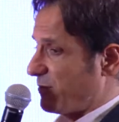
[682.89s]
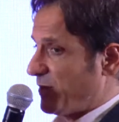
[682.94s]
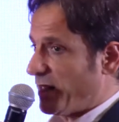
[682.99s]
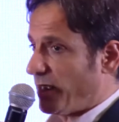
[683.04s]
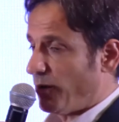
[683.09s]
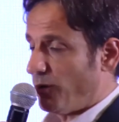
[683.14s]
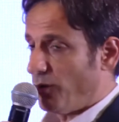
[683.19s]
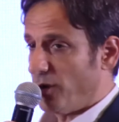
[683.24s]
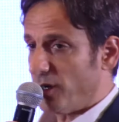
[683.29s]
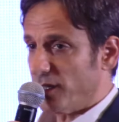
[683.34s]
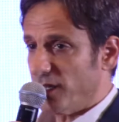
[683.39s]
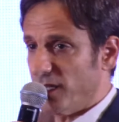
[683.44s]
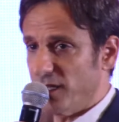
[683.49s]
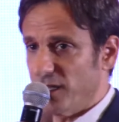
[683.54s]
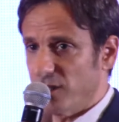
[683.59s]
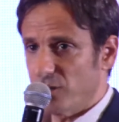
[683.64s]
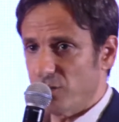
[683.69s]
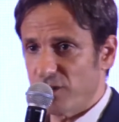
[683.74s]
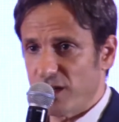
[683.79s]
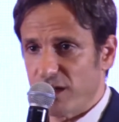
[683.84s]
been awarded
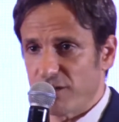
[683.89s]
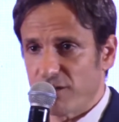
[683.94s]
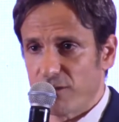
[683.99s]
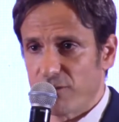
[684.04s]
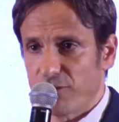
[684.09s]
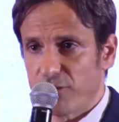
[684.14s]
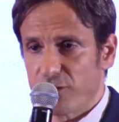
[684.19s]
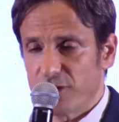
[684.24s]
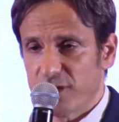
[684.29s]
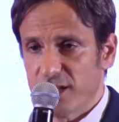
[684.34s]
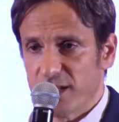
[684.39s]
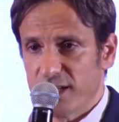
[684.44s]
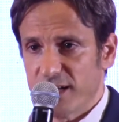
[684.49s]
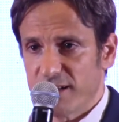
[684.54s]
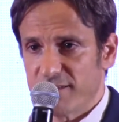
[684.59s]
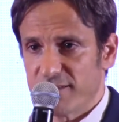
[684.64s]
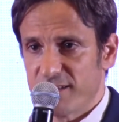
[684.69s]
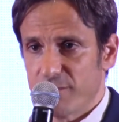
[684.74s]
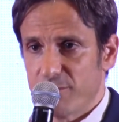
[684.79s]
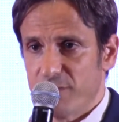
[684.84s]
in 2014
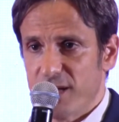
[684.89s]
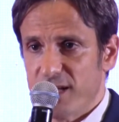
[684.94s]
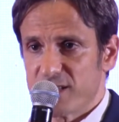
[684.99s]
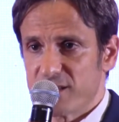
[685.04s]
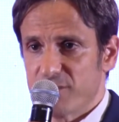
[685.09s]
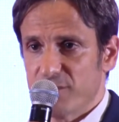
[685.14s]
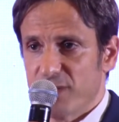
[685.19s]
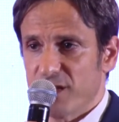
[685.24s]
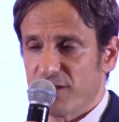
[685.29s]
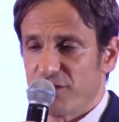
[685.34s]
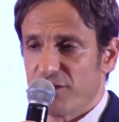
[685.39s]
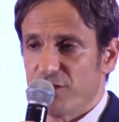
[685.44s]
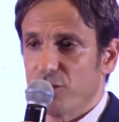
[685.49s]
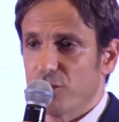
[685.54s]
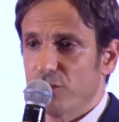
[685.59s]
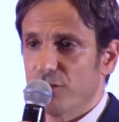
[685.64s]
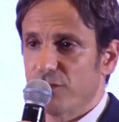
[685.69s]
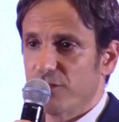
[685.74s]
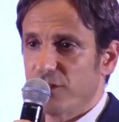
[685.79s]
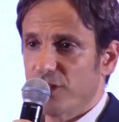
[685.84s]
as the best
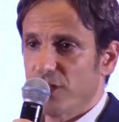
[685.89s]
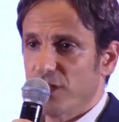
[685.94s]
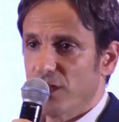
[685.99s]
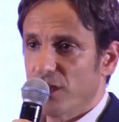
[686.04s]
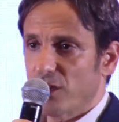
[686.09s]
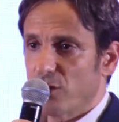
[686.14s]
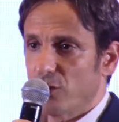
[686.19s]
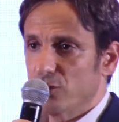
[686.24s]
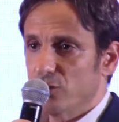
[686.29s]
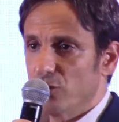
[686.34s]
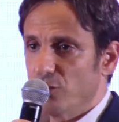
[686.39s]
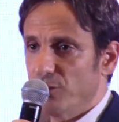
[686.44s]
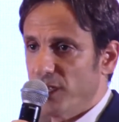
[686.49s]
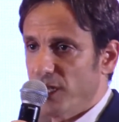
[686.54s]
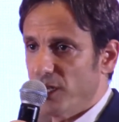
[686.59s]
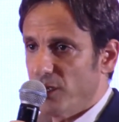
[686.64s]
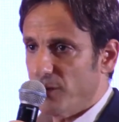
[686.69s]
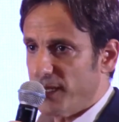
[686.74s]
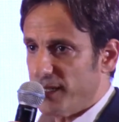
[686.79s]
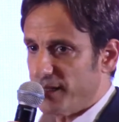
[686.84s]
mixed-use
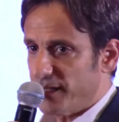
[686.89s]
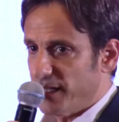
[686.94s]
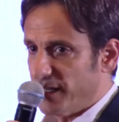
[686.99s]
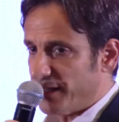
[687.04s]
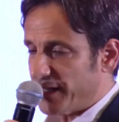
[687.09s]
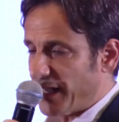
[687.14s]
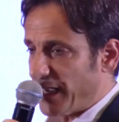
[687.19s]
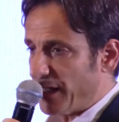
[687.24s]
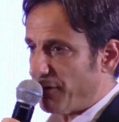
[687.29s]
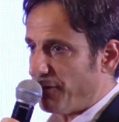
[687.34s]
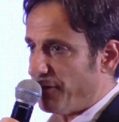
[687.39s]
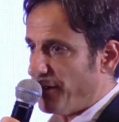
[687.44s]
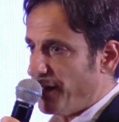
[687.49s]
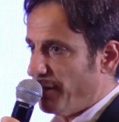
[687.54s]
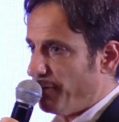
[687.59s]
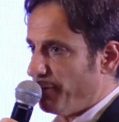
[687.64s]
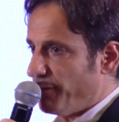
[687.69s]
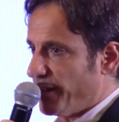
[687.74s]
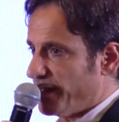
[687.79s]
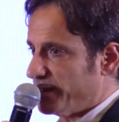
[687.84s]
condominium in the entire
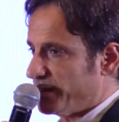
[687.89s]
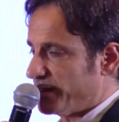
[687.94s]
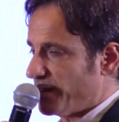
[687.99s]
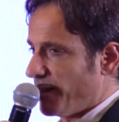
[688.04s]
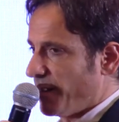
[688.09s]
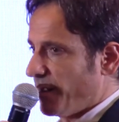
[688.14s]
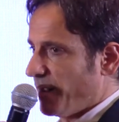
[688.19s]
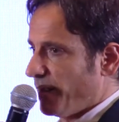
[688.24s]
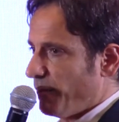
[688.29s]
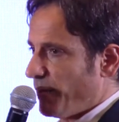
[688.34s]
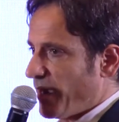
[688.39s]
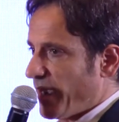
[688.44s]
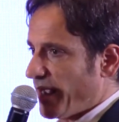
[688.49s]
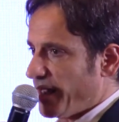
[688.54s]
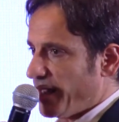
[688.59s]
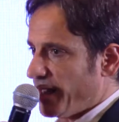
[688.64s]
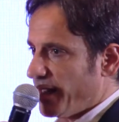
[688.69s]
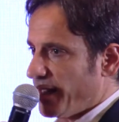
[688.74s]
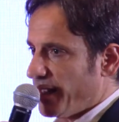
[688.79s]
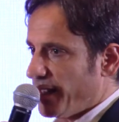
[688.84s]
Philippines by
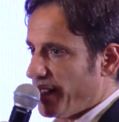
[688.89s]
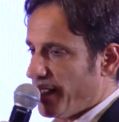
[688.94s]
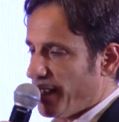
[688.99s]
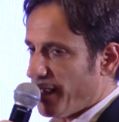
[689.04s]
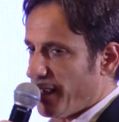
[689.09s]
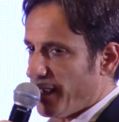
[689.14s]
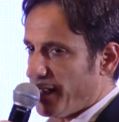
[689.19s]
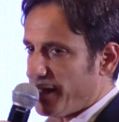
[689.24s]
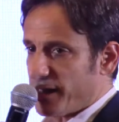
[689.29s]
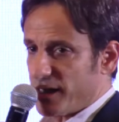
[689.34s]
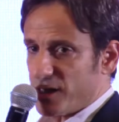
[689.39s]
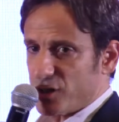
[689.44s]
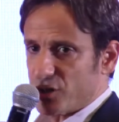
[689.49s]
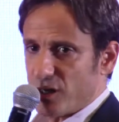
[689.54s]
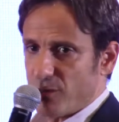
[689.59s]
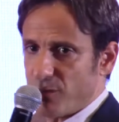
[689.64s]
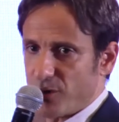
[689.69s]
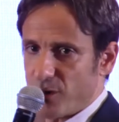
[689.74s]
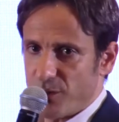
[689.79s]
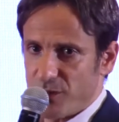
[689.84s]

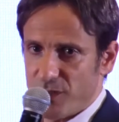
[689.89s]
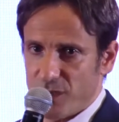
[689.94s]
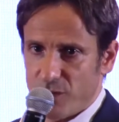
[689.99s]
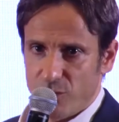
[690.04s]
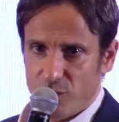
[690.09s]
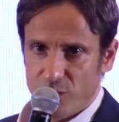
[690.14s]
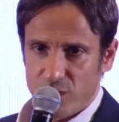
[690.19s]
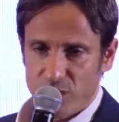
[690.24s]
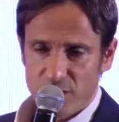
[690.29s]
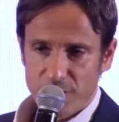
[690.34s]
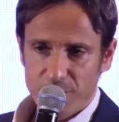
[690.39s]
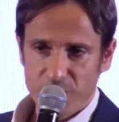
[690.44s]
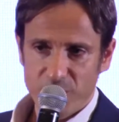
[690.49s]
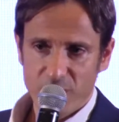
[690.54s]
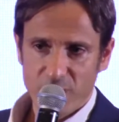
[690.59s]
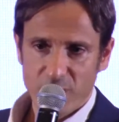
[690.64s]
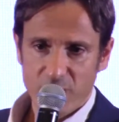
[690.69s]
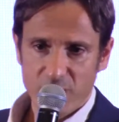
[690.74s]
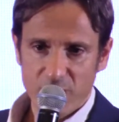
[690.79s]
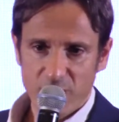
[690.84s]
International Property Award.
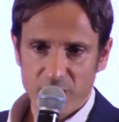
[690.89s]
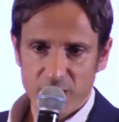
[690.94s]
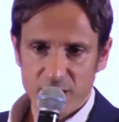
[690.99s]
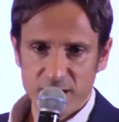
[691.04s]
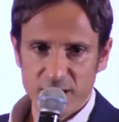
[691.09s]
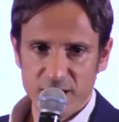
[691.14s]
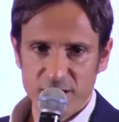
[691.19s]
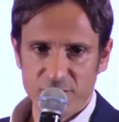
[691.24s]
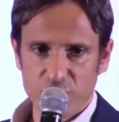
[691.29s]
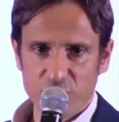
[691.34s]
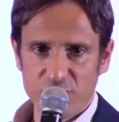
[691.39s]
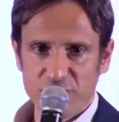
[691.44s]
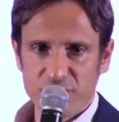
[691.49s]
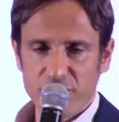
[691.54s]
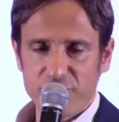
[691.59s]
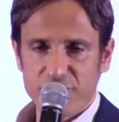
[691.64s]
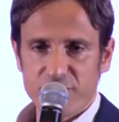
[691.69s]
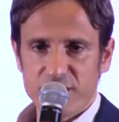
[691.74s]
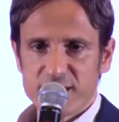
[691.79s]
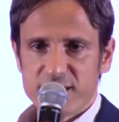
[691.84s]
This was the
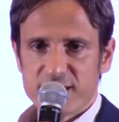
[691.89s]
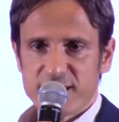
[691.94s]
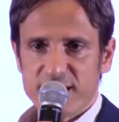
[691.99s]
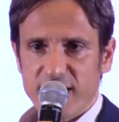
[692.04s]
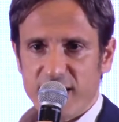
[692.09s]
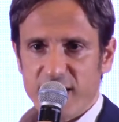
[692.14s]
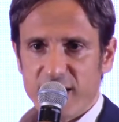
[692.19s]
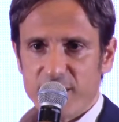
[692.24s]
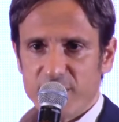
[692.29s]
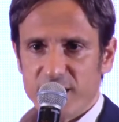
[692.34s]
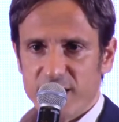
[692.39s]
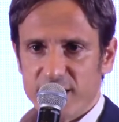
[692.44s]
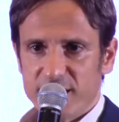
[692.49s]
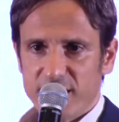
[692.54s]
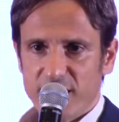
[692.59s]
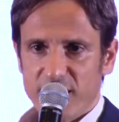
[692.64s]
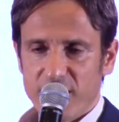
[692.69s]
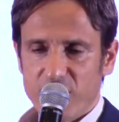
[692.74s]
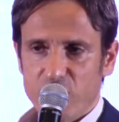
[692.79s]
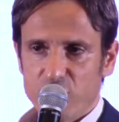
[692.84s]
first time that
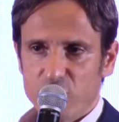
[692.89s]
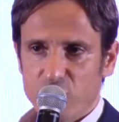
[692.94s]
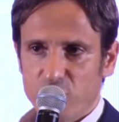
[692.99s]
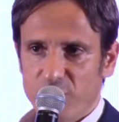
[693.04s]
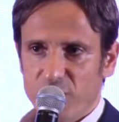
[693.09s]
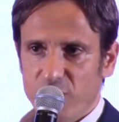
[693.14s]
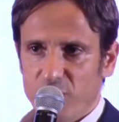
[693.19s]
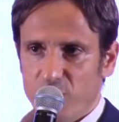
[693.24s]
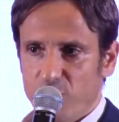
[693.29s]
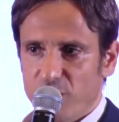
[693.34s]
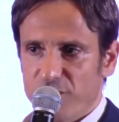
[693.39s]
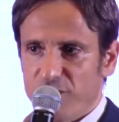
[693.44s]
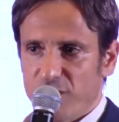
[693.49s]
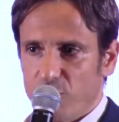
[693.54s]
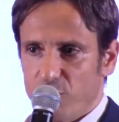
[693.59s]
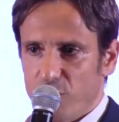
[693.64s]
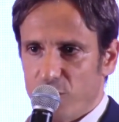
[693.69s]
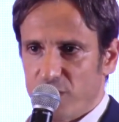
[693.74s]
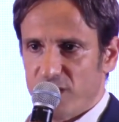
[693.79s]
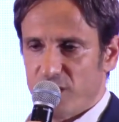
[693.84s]
a condominium was
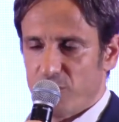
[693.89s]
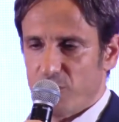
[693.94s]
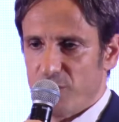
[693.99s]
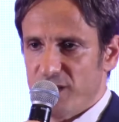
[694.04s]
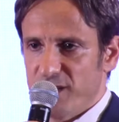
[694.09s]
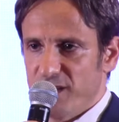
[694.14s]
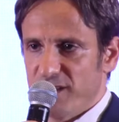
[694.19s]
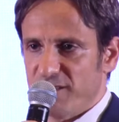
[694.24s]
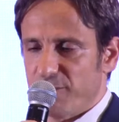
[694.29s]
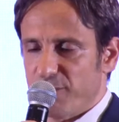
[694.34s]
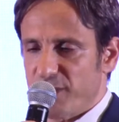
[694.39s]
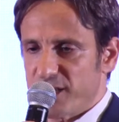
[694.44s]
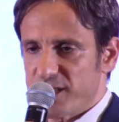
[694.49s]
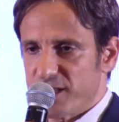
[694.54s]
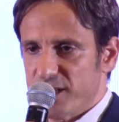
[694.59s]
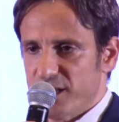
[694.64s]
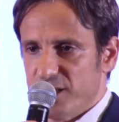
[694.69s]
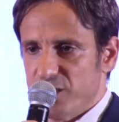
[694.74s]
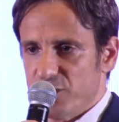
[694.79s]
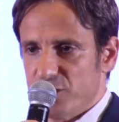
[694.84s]
awarded with this
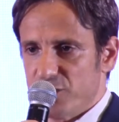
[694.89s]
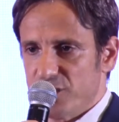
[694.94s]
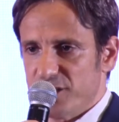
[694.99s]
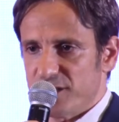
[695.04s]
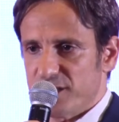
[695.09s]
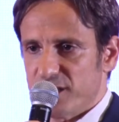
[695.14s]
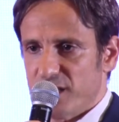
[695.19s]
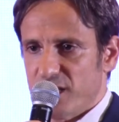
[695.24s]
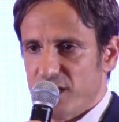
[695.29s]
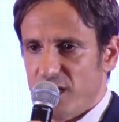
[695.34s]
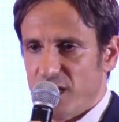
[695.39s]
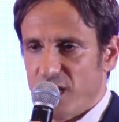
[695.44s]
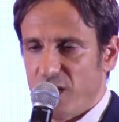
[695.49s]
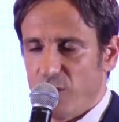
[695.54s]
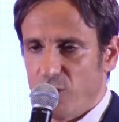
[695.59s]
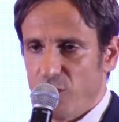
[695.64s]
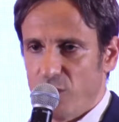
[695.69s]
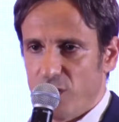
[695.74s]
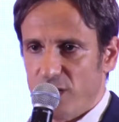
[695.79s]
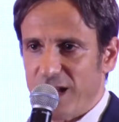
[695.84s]
prestigious
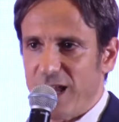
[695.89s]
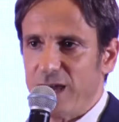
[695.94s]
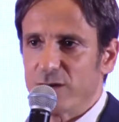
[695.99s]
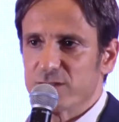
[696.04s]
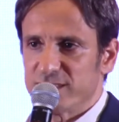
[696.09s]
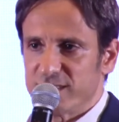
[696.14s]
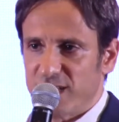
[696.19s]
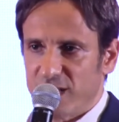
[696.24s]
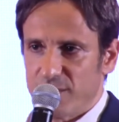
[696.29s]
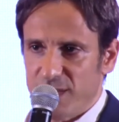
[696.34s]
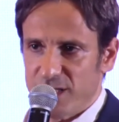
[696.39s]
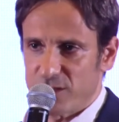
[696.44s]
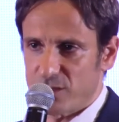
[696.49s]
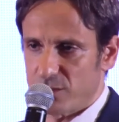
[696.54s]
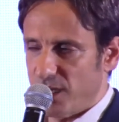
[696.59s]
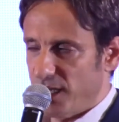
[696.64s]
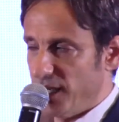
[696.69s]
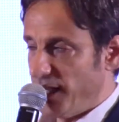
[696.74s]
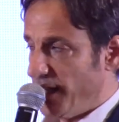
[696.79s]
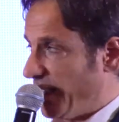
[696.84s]
award outside Metro
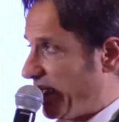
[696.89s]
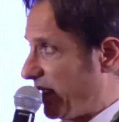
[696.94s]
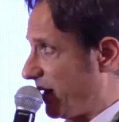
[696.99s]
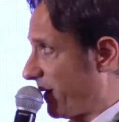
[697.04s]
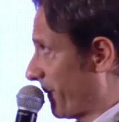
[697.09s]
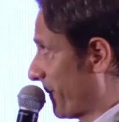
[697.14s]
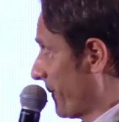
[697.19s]
Manila.